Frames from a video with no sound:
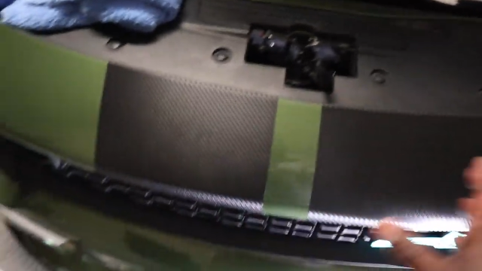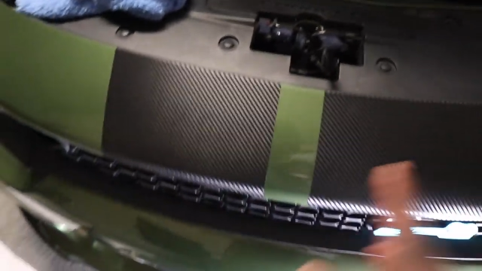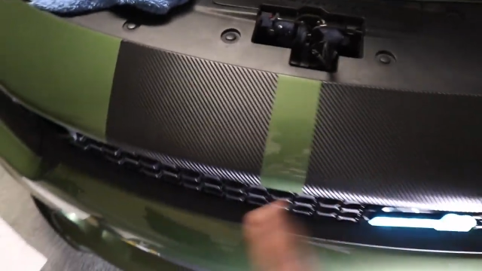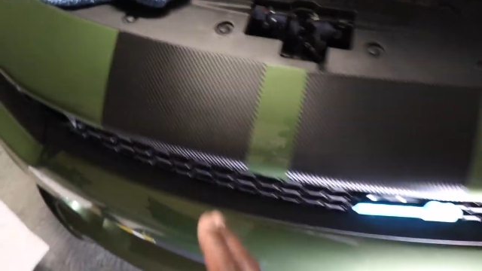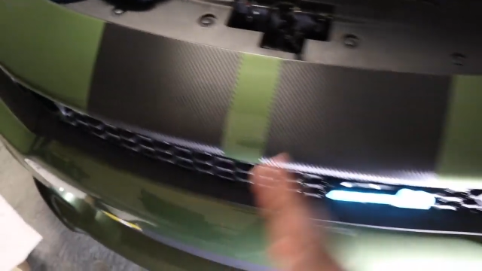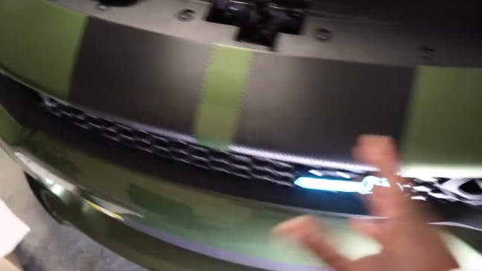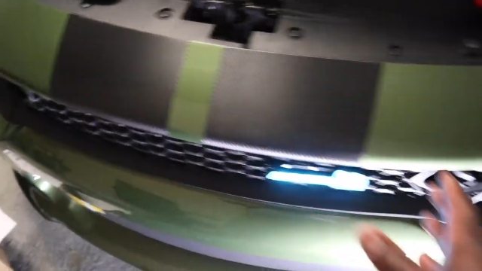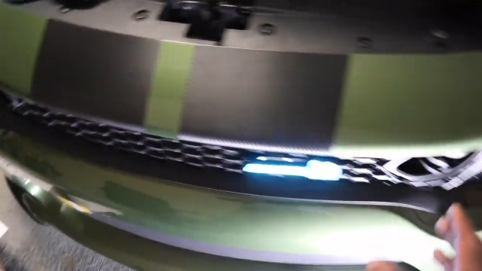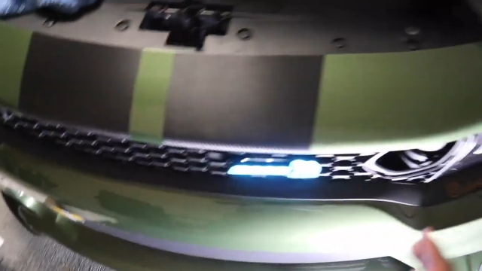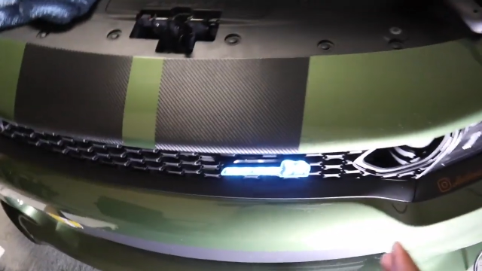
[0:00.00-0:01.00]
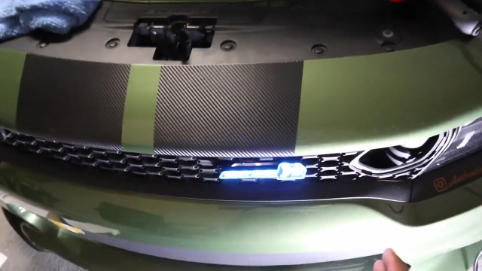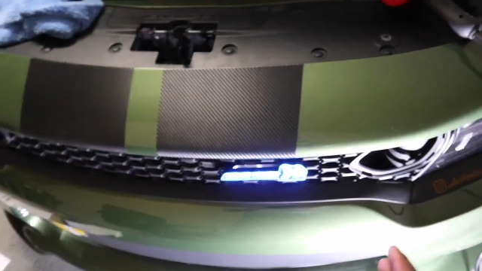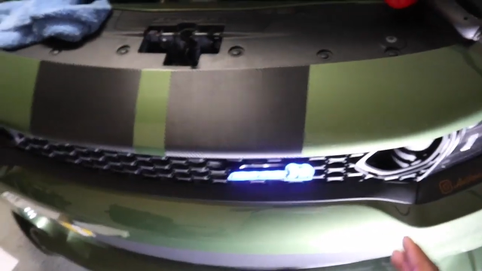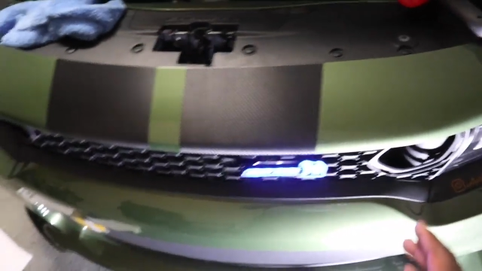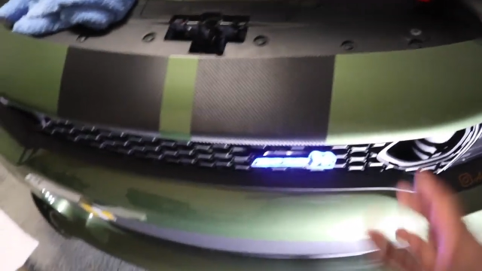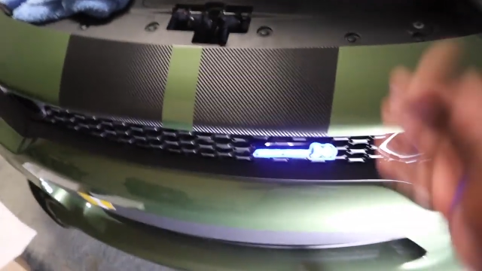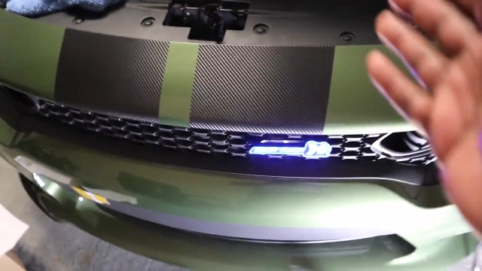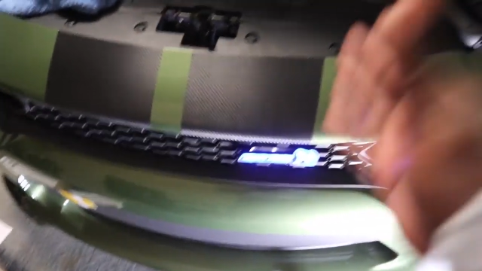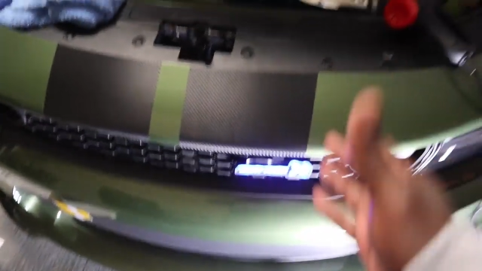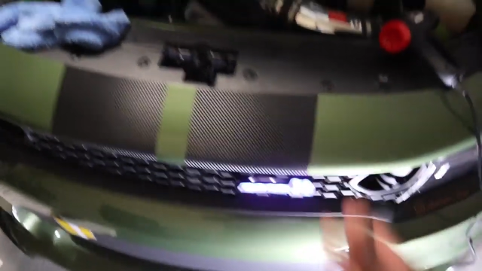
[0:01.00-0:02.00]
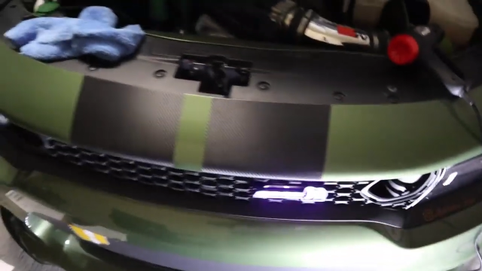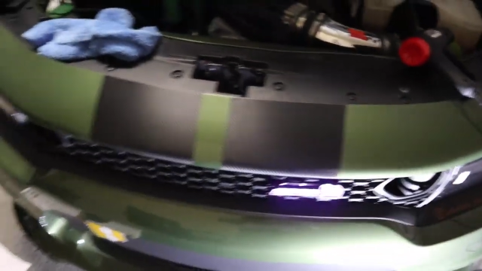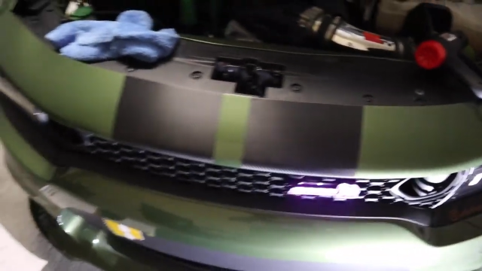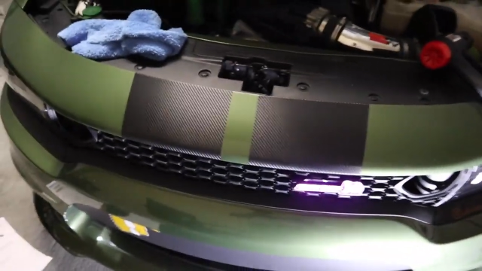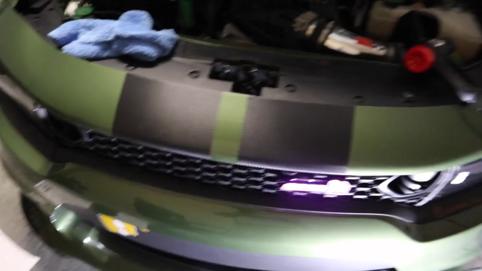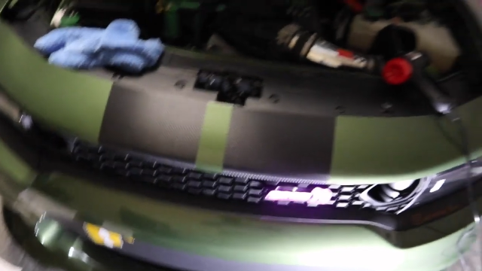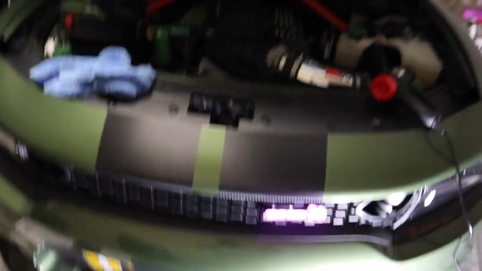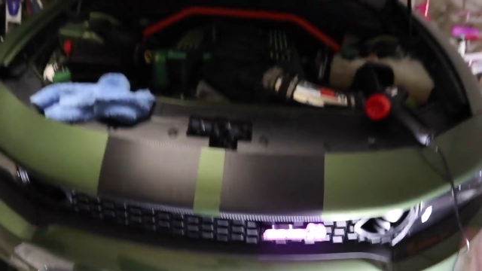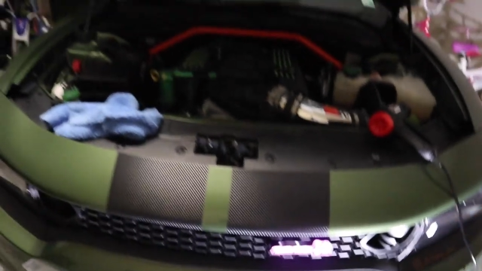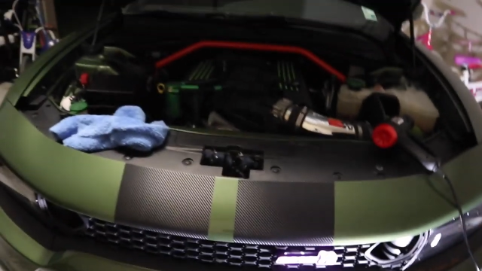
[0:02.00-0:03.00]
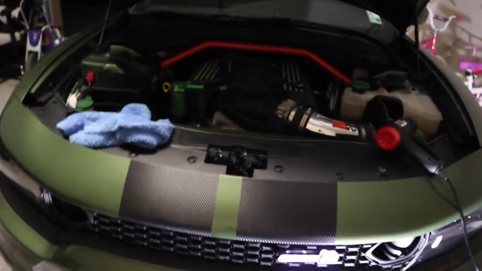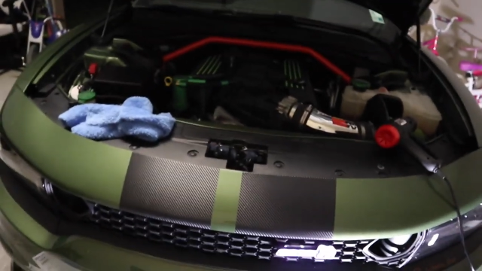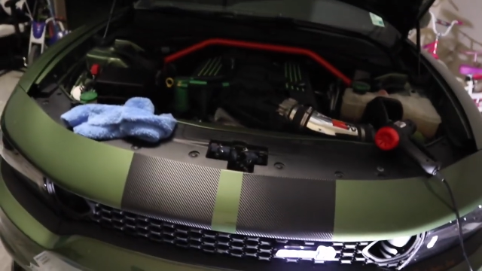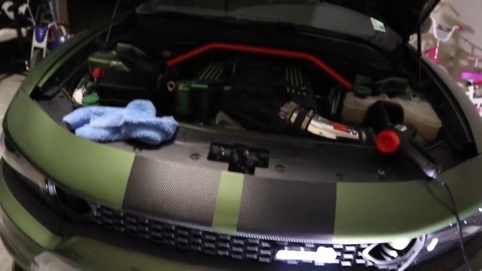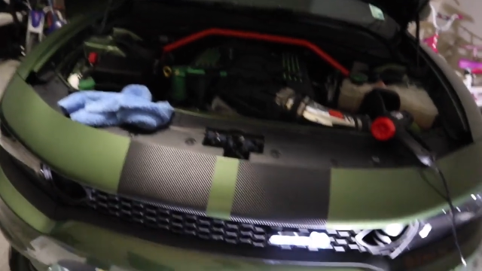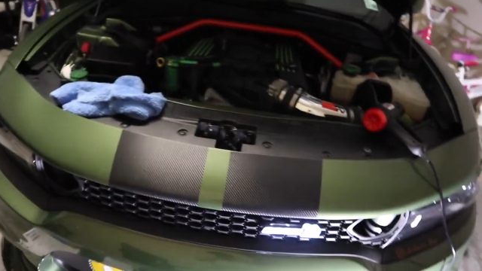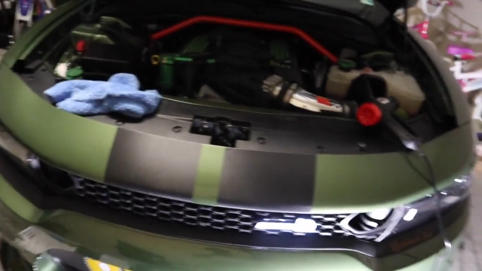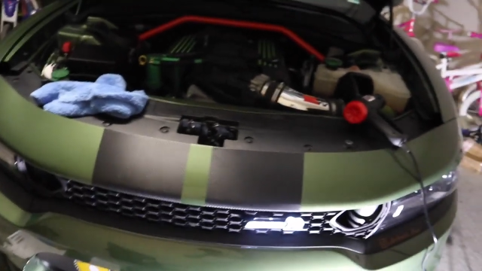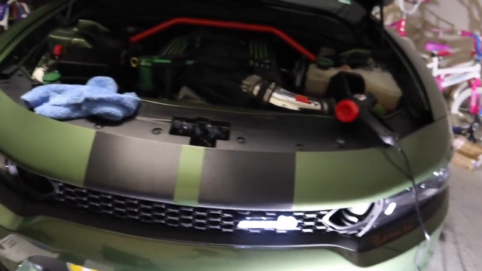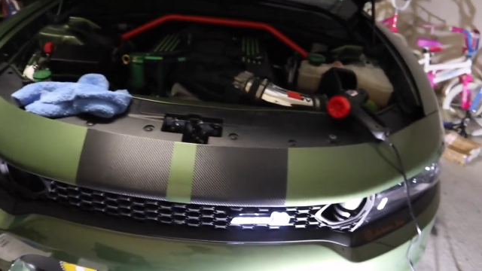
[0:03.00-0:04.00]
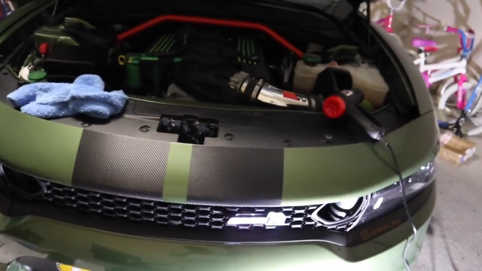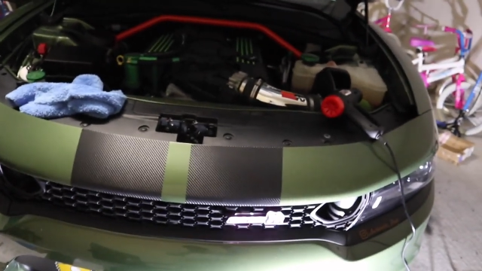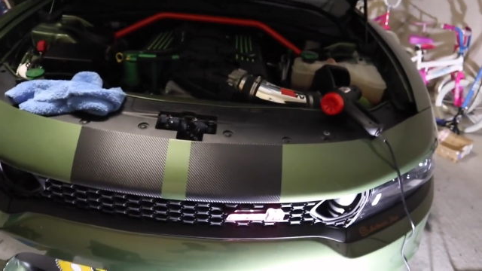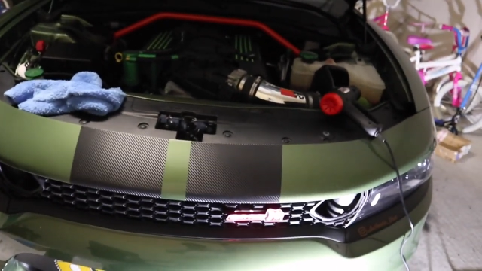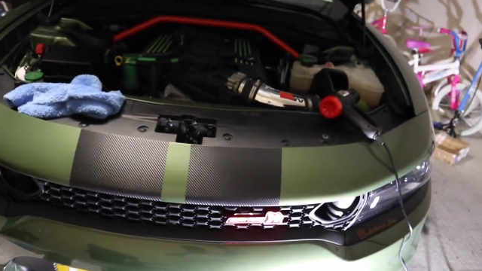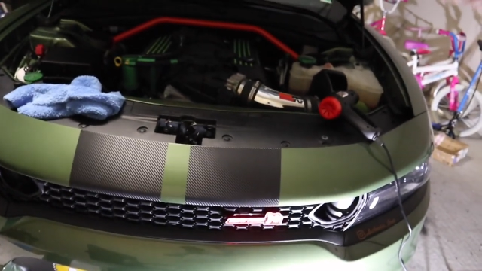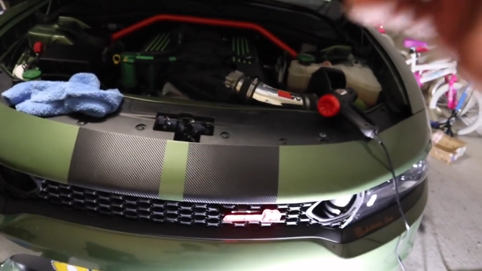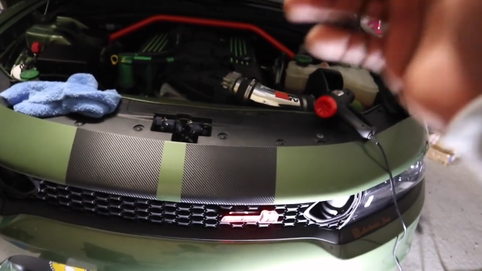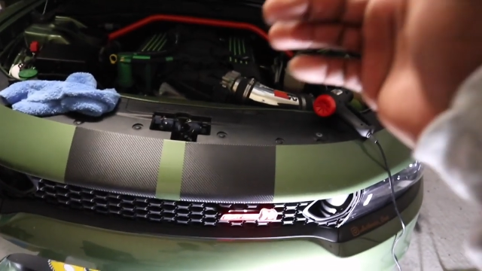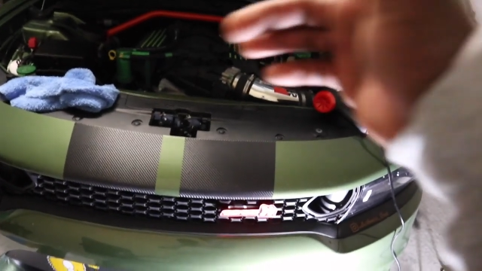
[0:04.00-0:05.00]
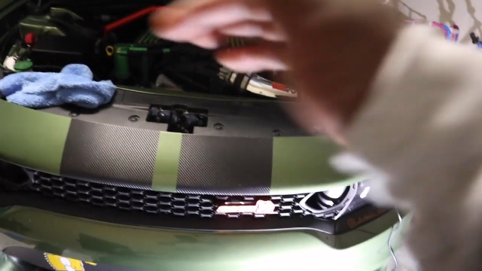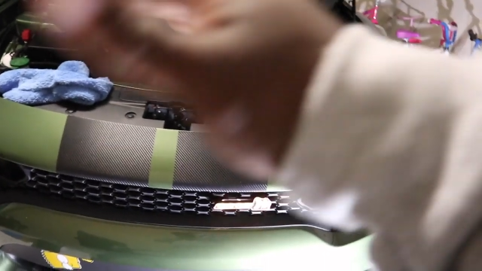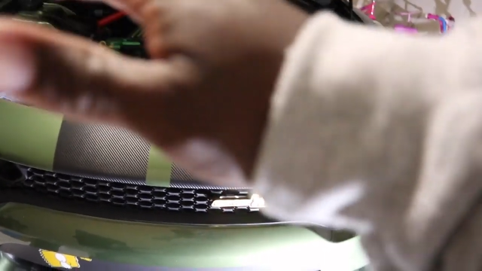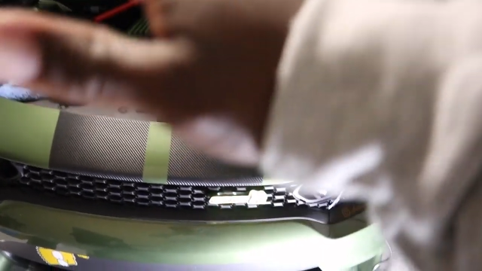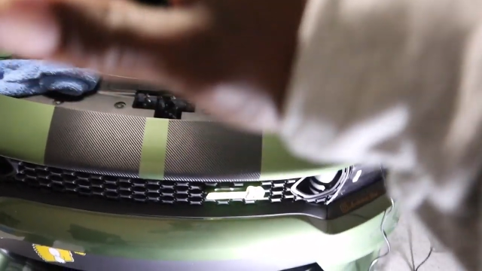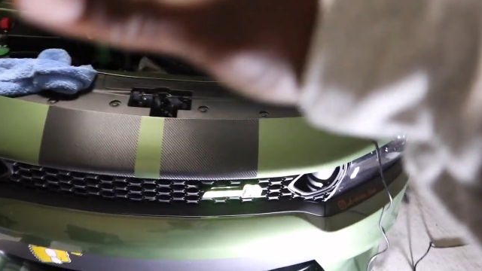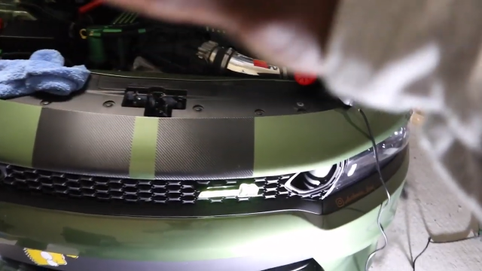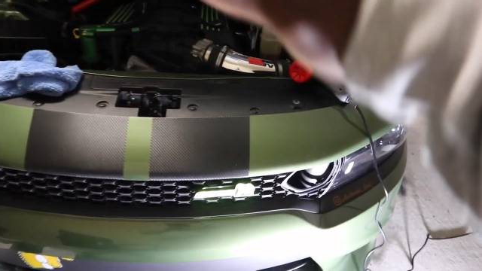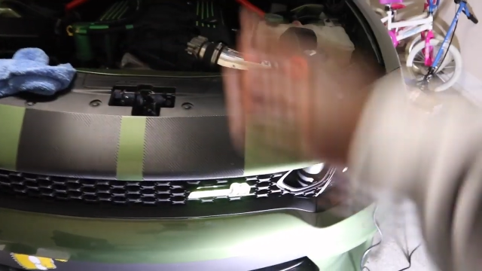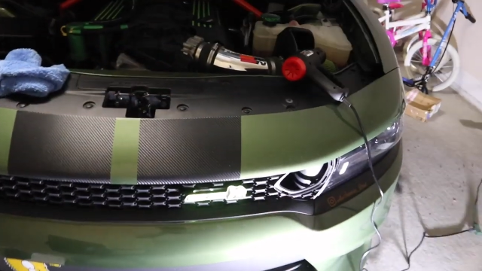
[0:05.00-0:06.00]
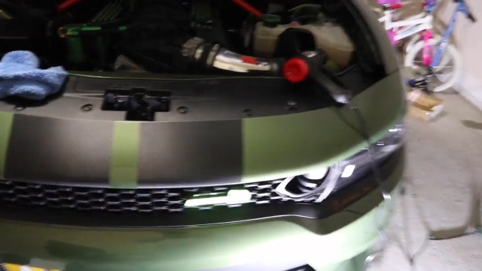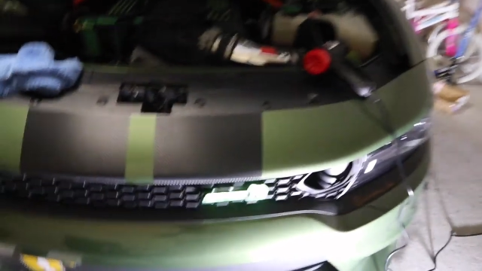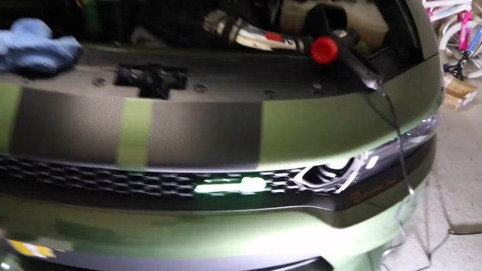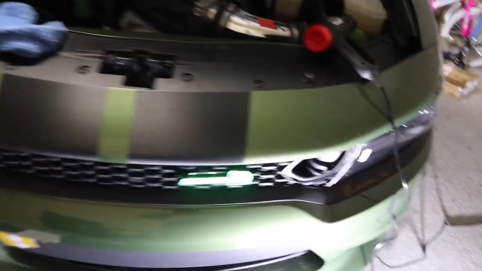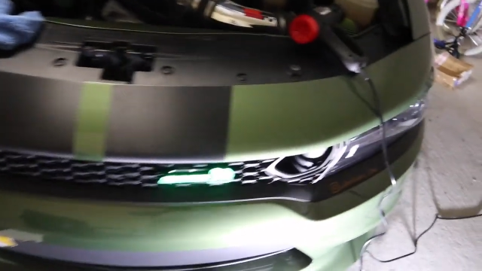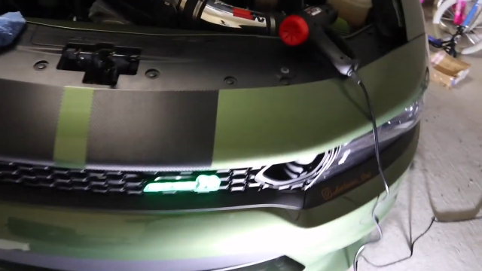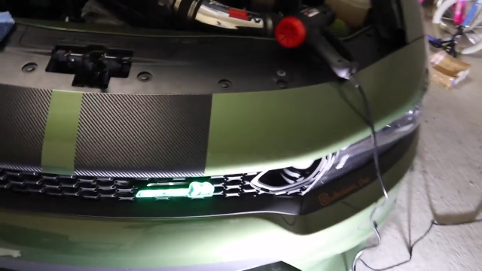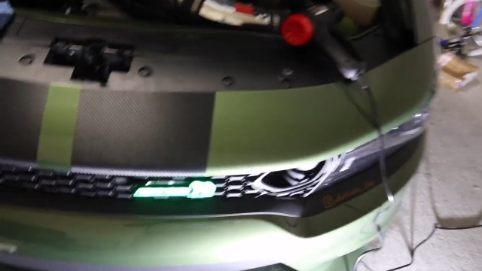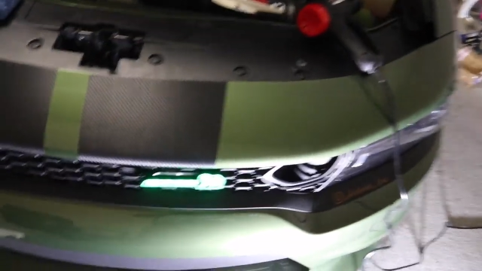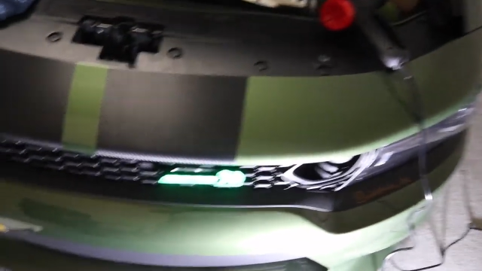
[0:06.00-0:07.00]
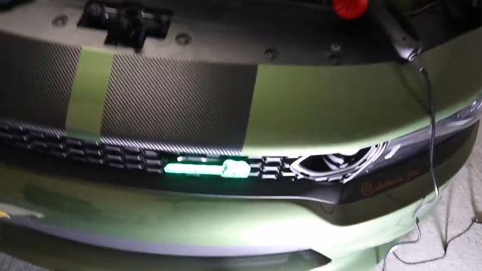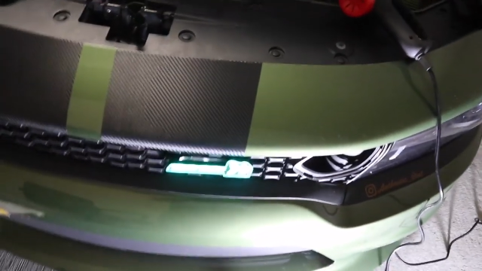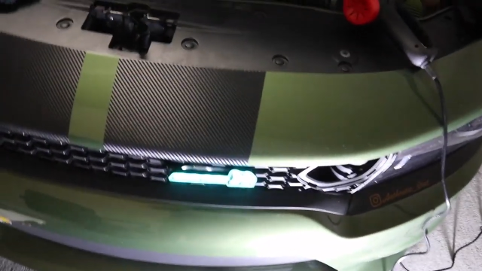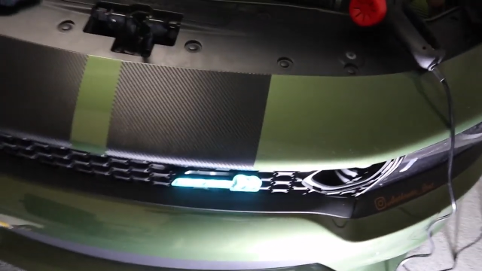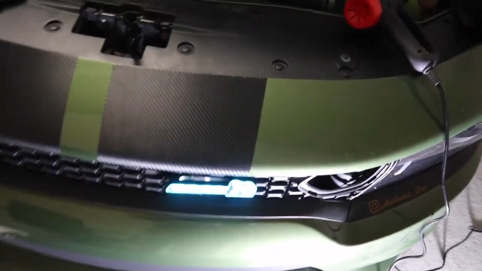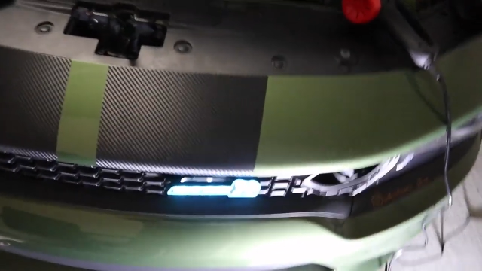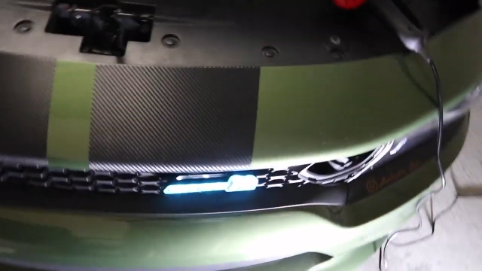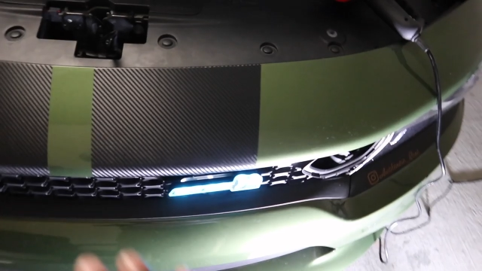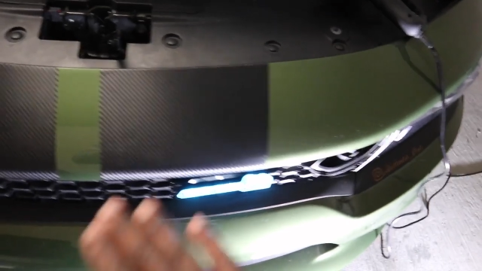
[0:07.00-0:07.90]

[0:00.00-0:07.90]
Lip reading: Nobody's mouth can be seen.